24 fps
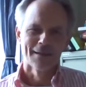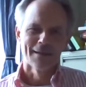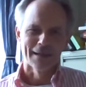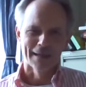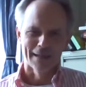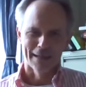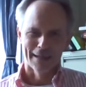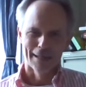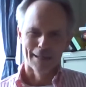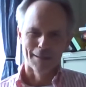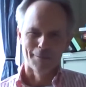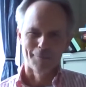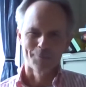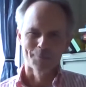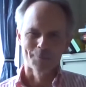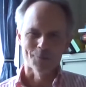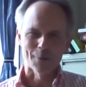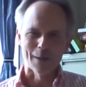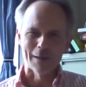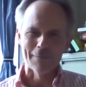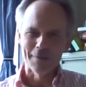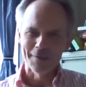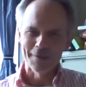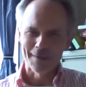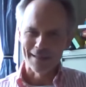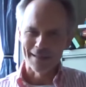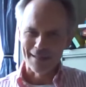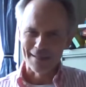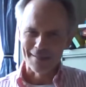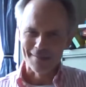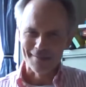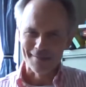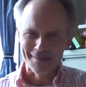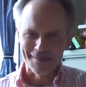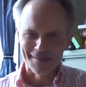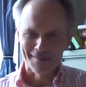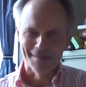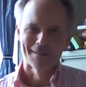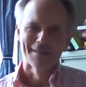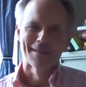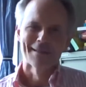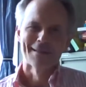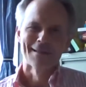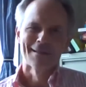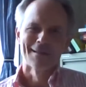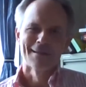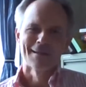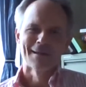Um, so everything is,
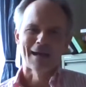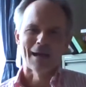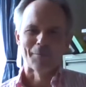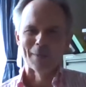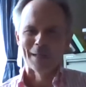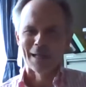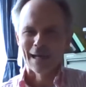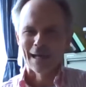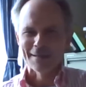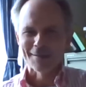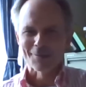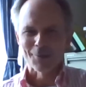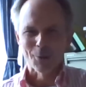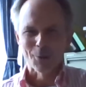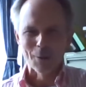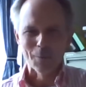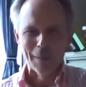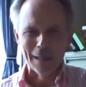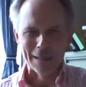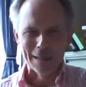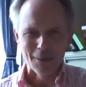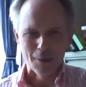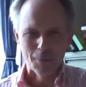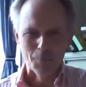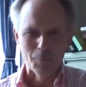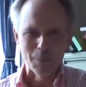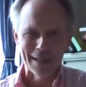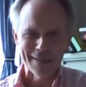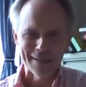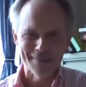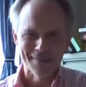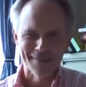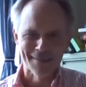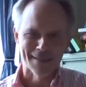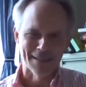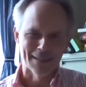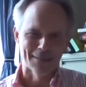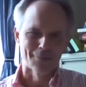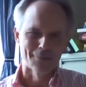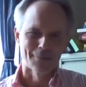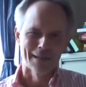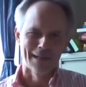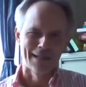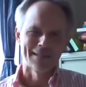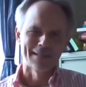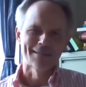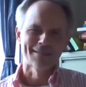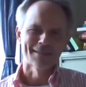I mean, I talk about complexity,
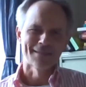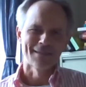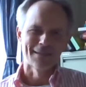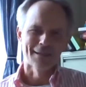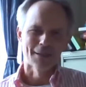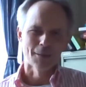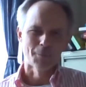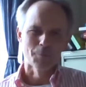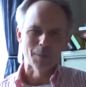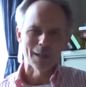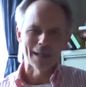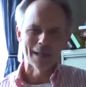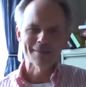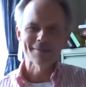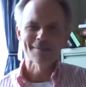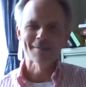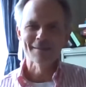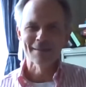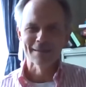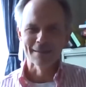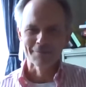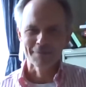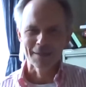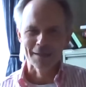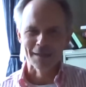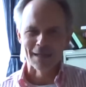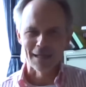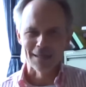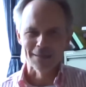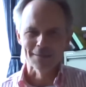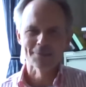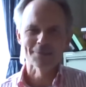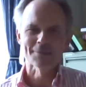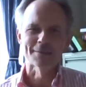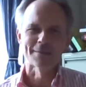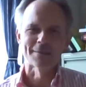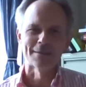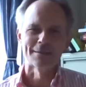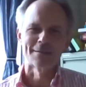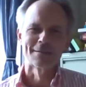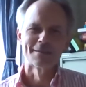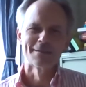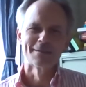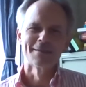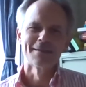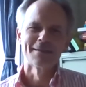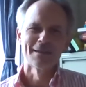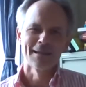right? So the complexity of the culture
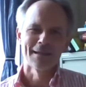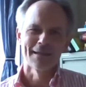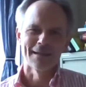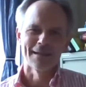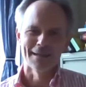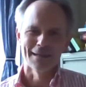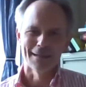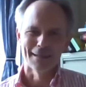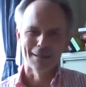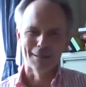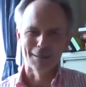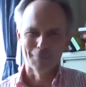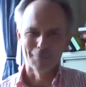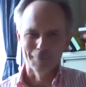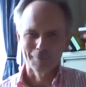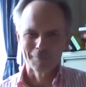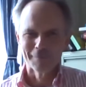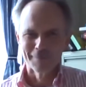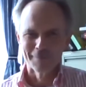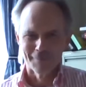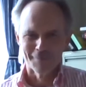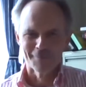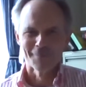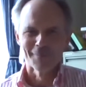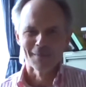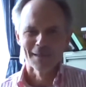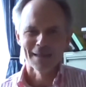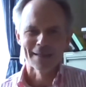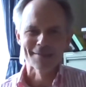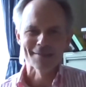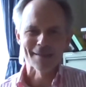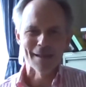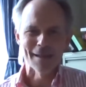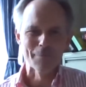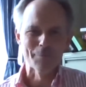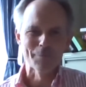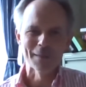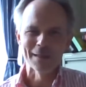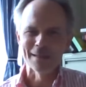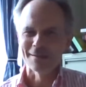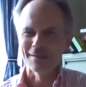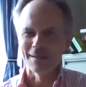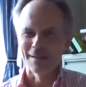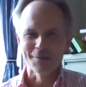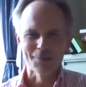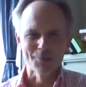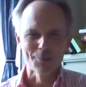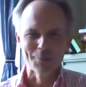um, is something
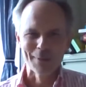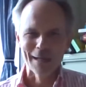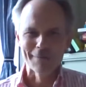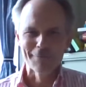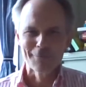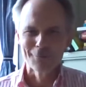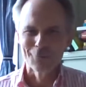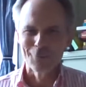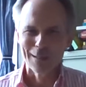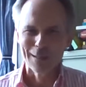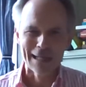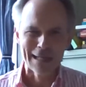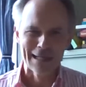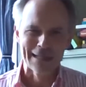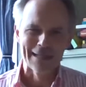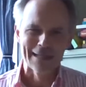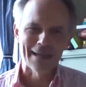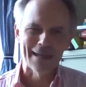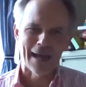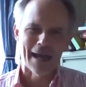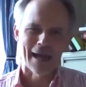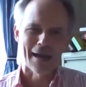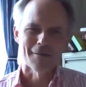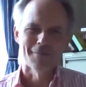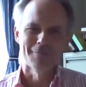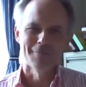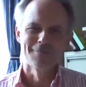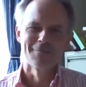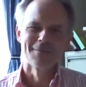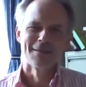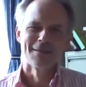that you never really have